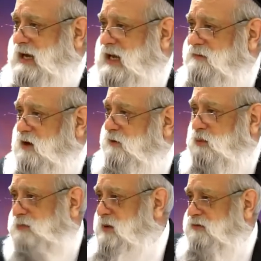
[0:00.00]
Akiva. If it
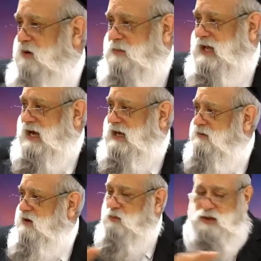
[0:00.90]
wouldn't be for Rabbi
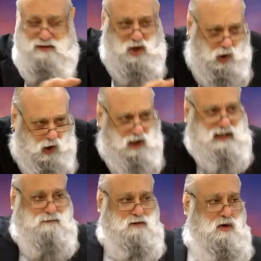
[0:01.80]
Akiva, we would all
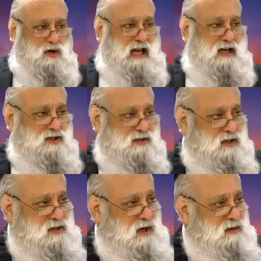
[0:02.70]
have no connection
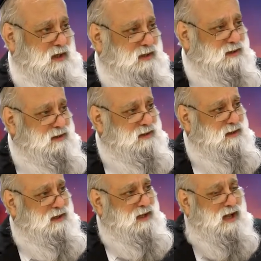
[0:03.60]
to Torah.
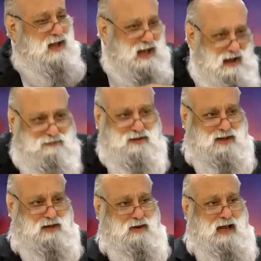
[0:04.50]

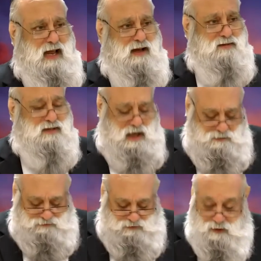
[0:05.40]
Everything we have is
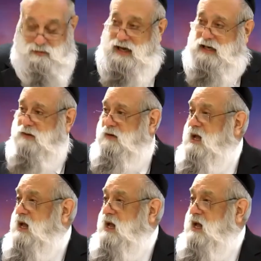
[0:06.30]
coming from Rabbi Akiva.